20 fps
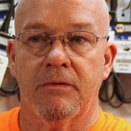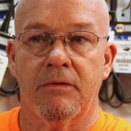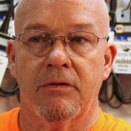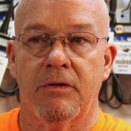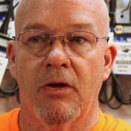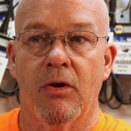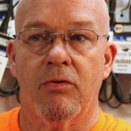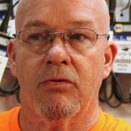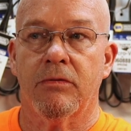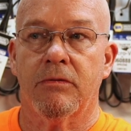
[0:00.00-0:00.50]

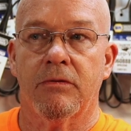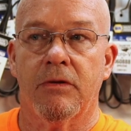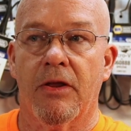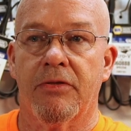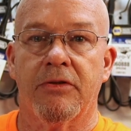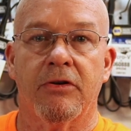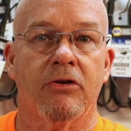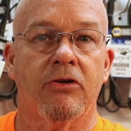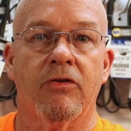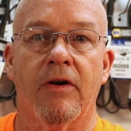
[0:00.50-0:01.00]
No,
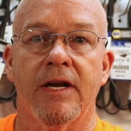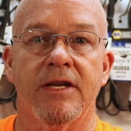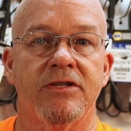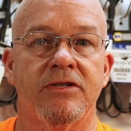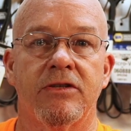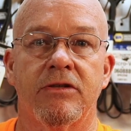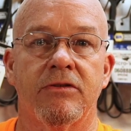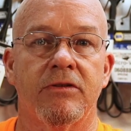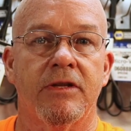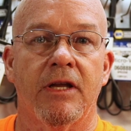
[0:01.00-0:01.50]
nothing
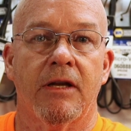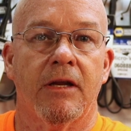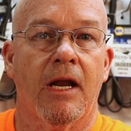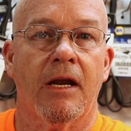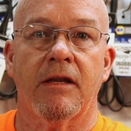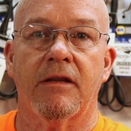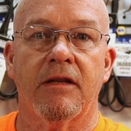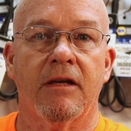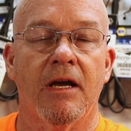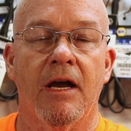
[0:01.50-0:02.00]
crazier than
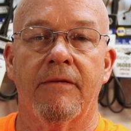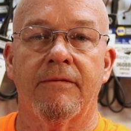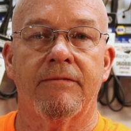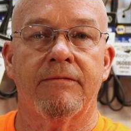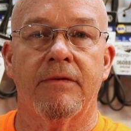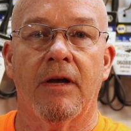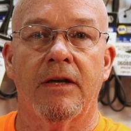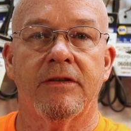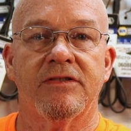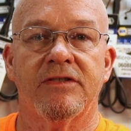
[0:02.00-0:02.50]
anything I,
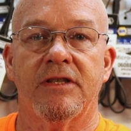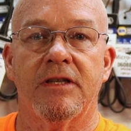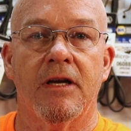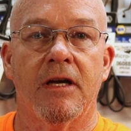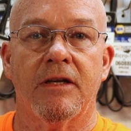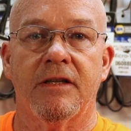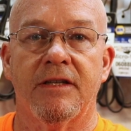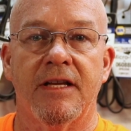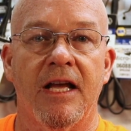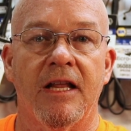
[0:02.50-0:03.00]
I see
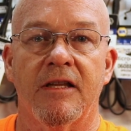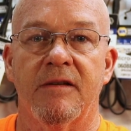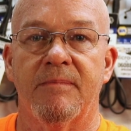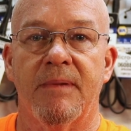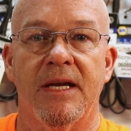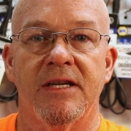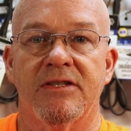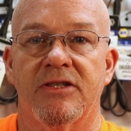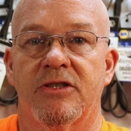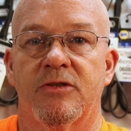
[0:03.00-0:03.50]
on a daily
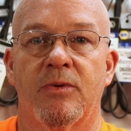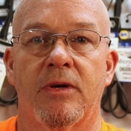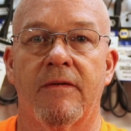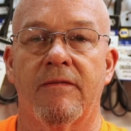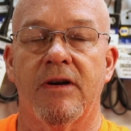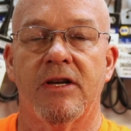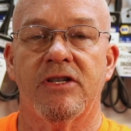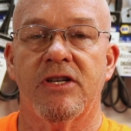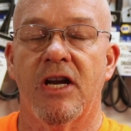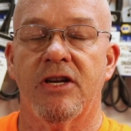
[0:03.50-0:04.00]
basis
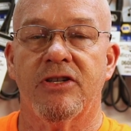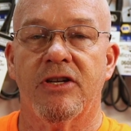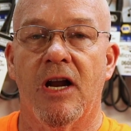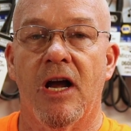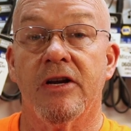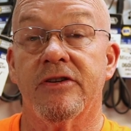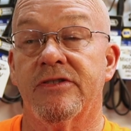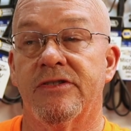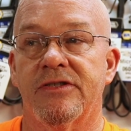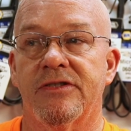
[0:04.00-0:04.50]
whenever I change an
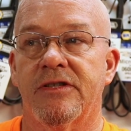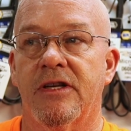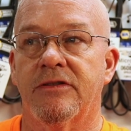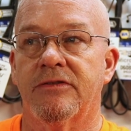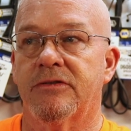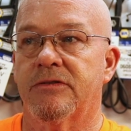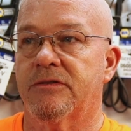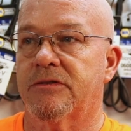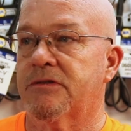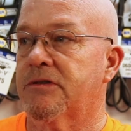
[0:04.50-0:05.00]
oxygen
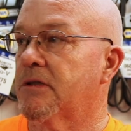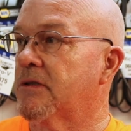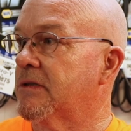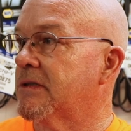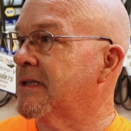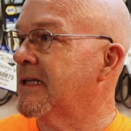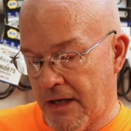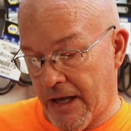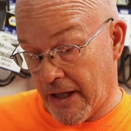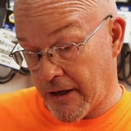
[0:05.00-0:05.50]
sensor. So,
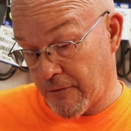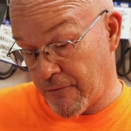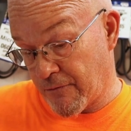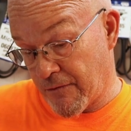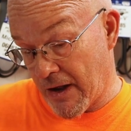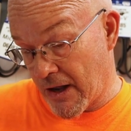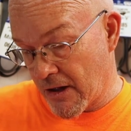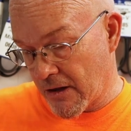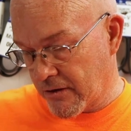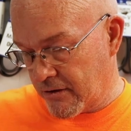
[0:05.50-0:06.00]
and it
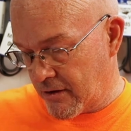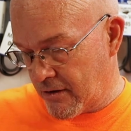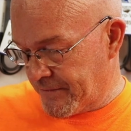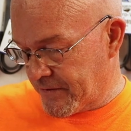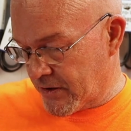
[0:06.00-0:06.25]
failed.